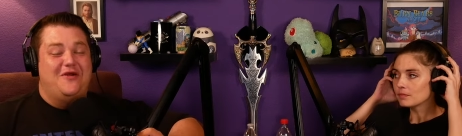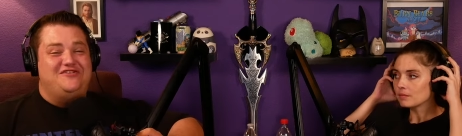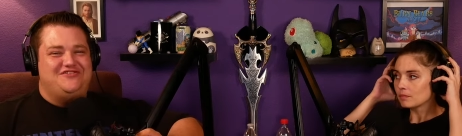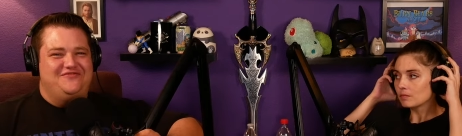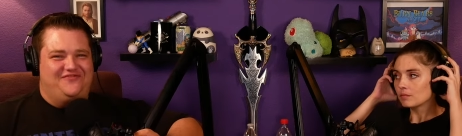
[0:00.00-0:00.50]

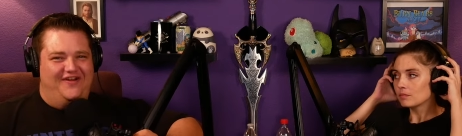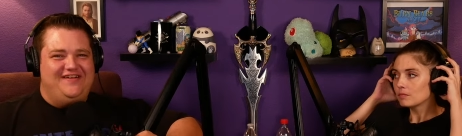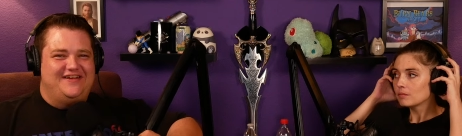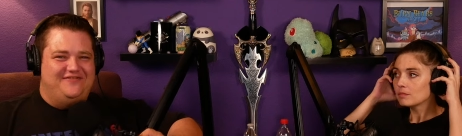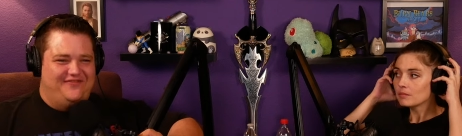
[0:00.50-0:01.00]
Speaker 1: Russian
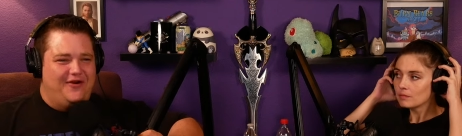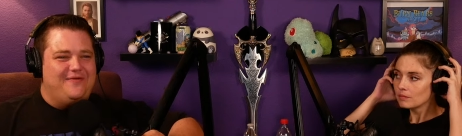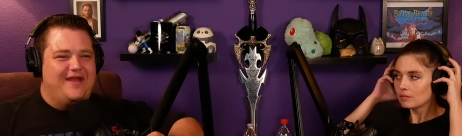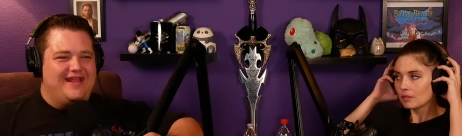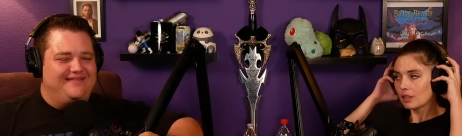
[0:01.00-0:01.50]
funded far
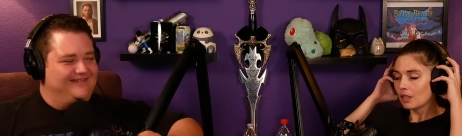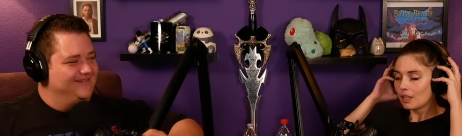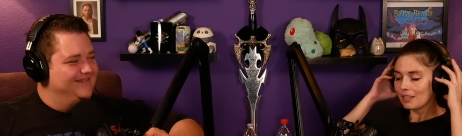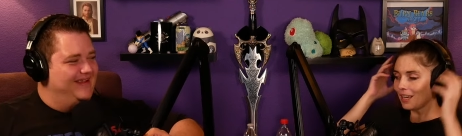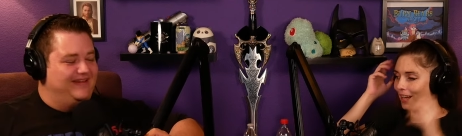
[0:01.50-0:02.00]
right
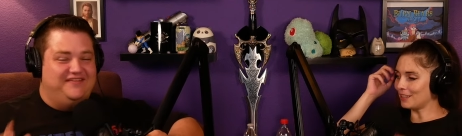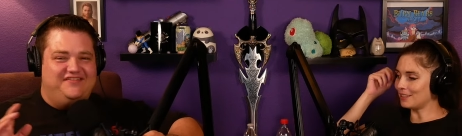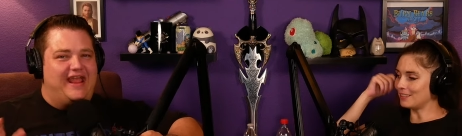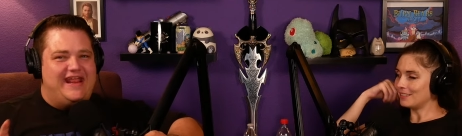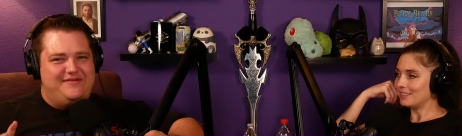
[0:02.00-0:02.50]
yeah.
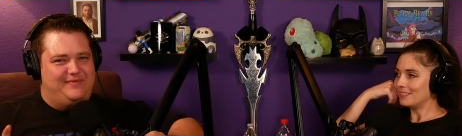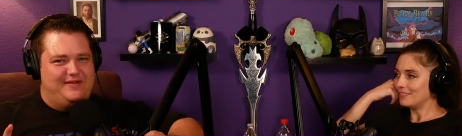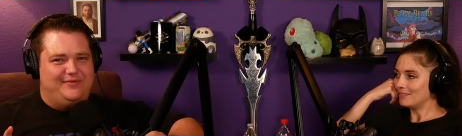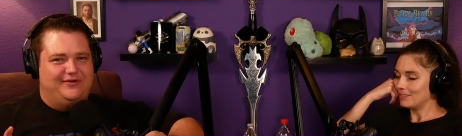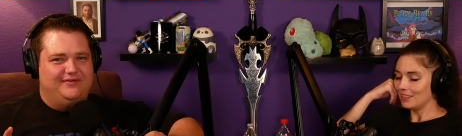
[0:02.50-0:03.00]
insane
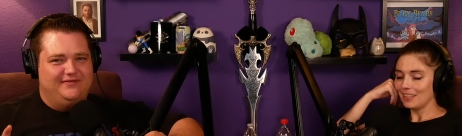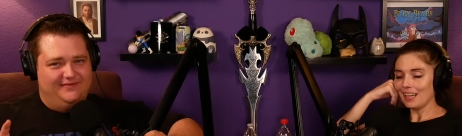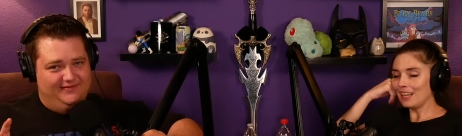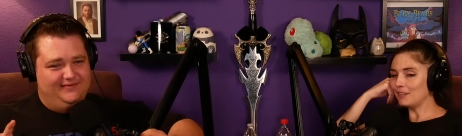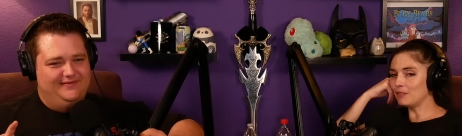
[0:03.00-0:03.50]
people.
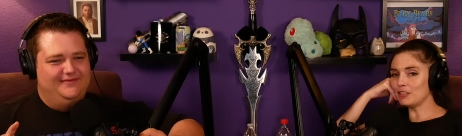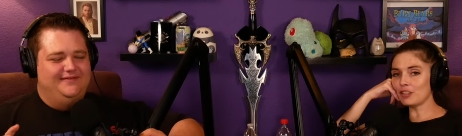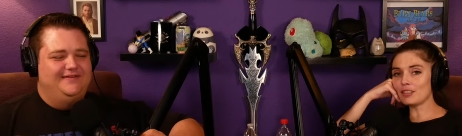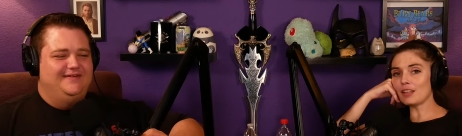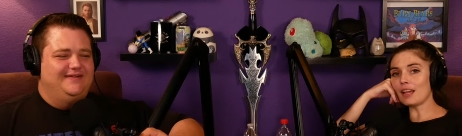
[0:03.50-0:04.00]
Speaker 2: And we
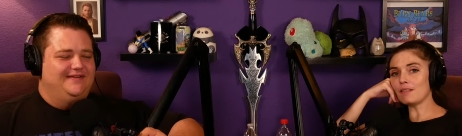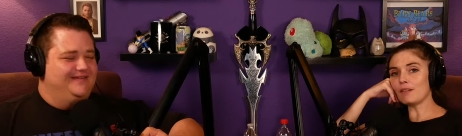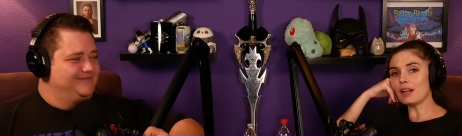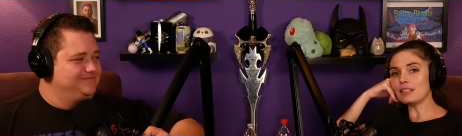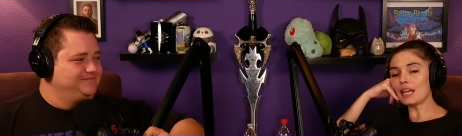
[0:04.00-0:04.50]
just and
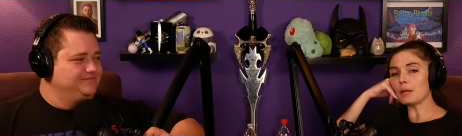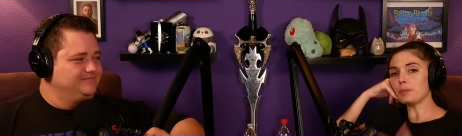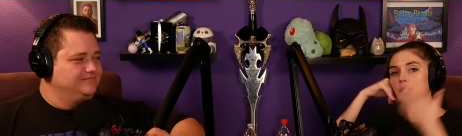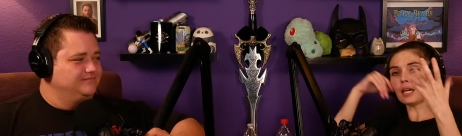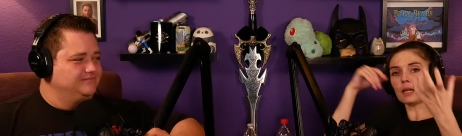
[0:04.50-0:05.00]
and that
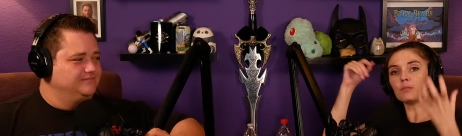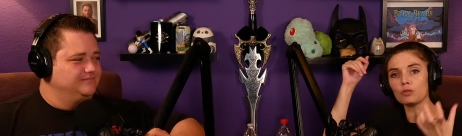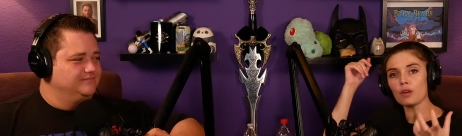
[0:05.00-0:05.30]
became